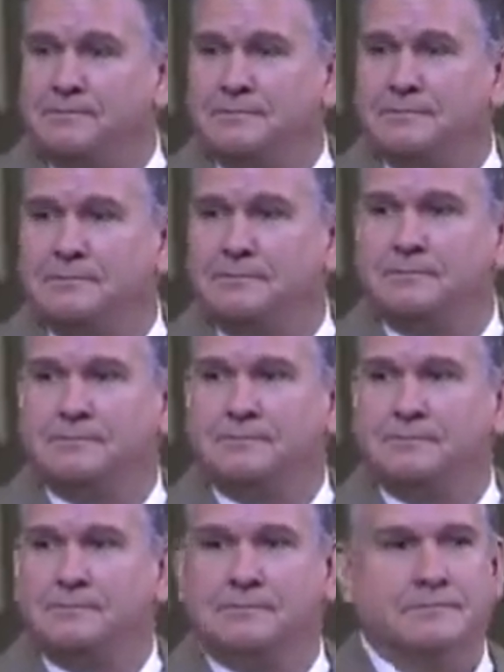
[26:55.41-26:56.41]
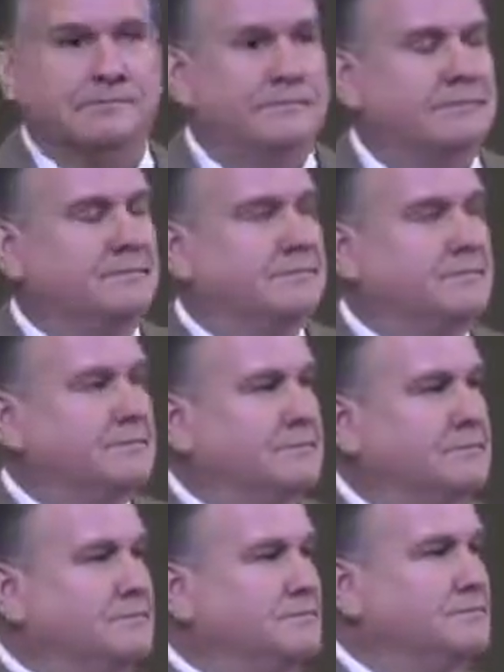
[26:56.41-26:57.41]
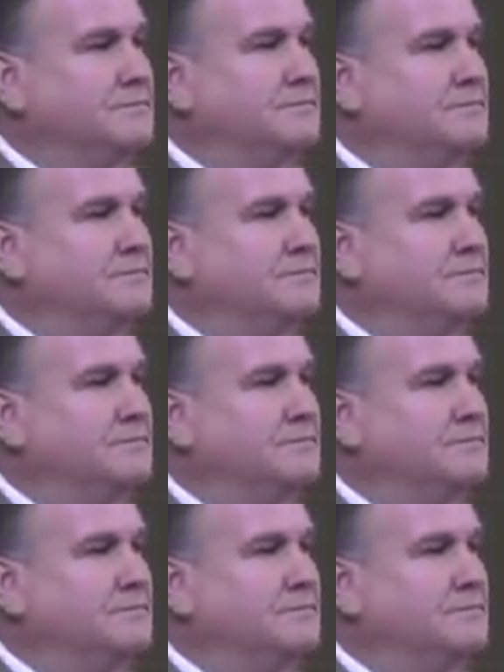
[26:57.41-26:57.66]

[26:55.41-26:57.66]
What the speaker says: Nobody speaks.